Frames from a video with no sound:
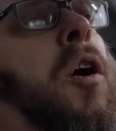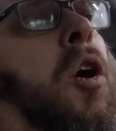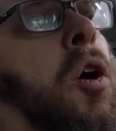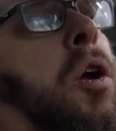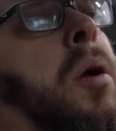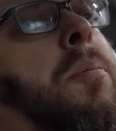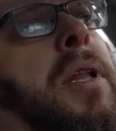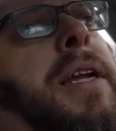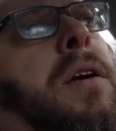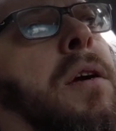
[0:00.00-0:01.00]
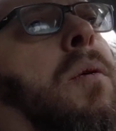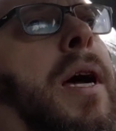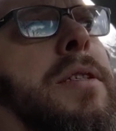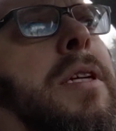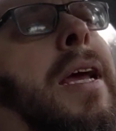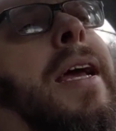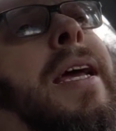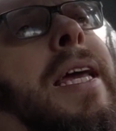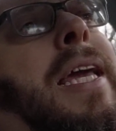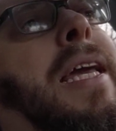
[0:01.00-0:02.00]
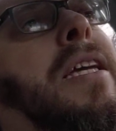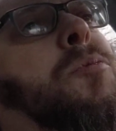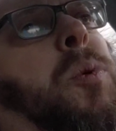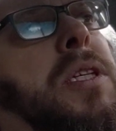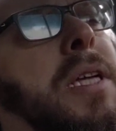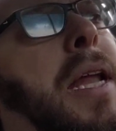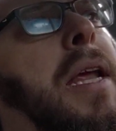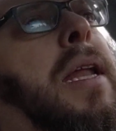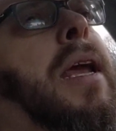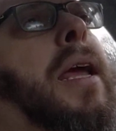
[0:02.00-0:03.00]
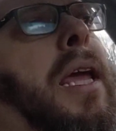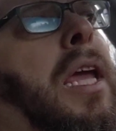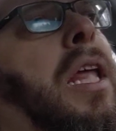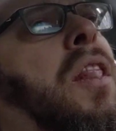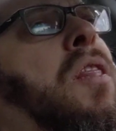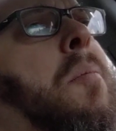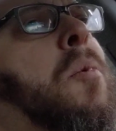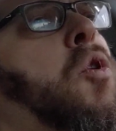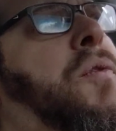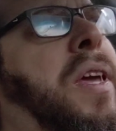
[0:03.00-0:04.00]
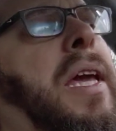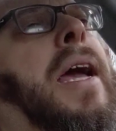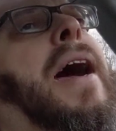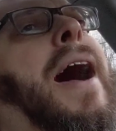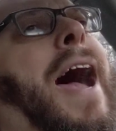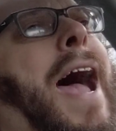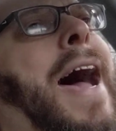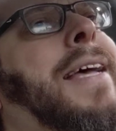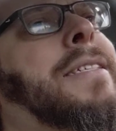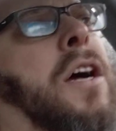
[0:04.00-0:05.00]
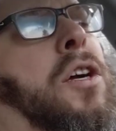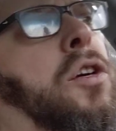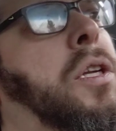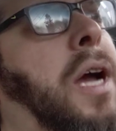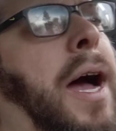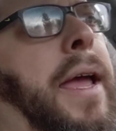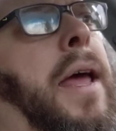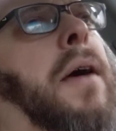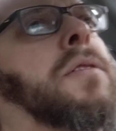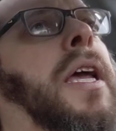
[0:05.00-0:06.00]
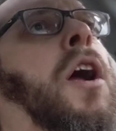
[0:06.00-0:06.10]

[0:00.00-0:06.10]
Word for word: her complete her quest. He is presented in the movie as a good guy. And I was like,